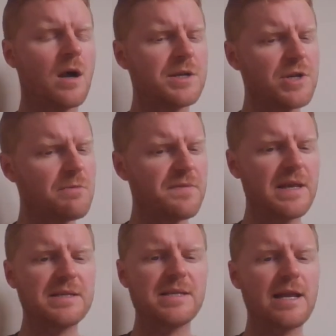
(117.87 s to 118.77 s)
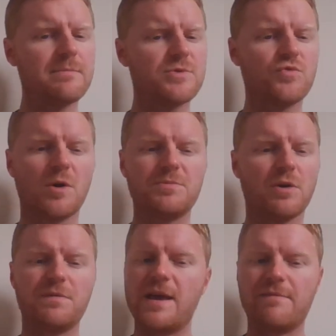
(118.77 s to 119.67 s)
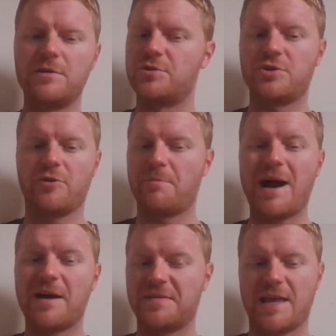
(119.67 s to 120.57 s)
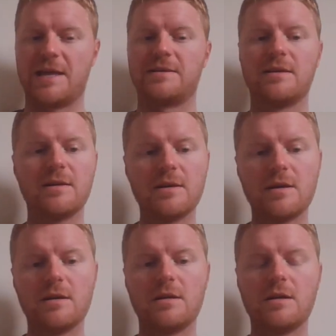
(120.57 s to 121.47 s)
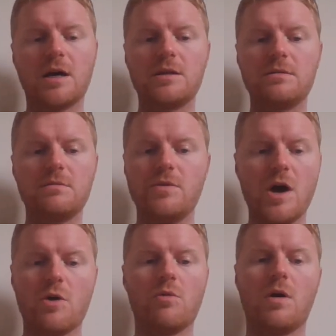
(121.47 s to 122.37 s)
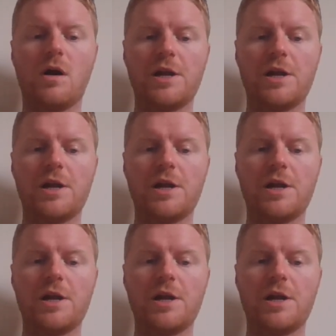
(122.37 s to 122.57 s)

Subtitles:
"I don't think Salem's dropped off the evolutionary path, Ted." No,